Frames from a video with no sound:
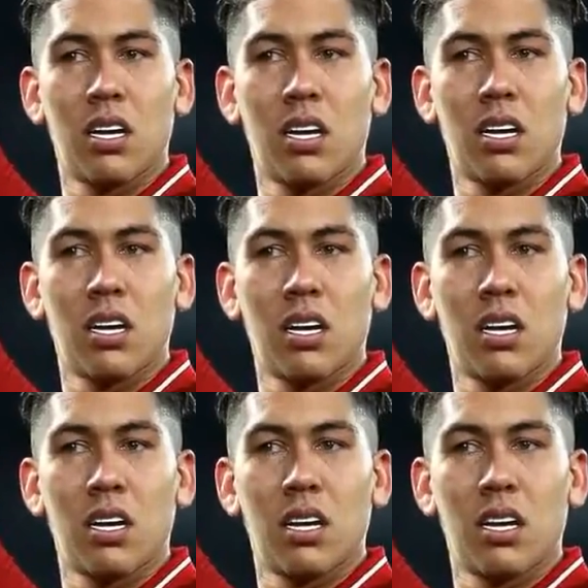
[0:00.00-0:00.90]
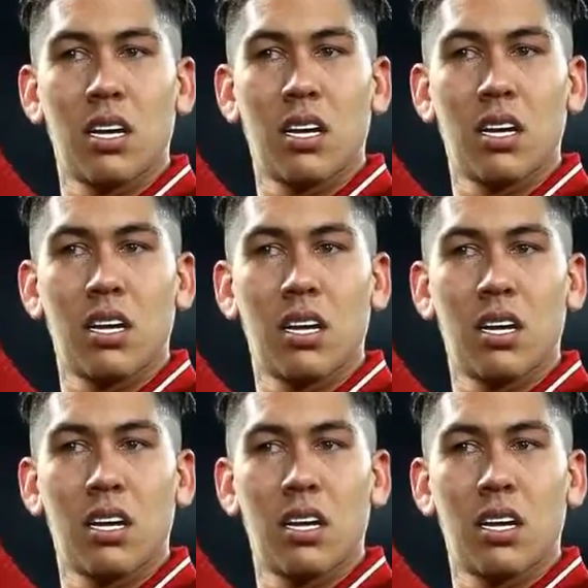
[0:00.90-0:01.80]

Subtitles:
(silence)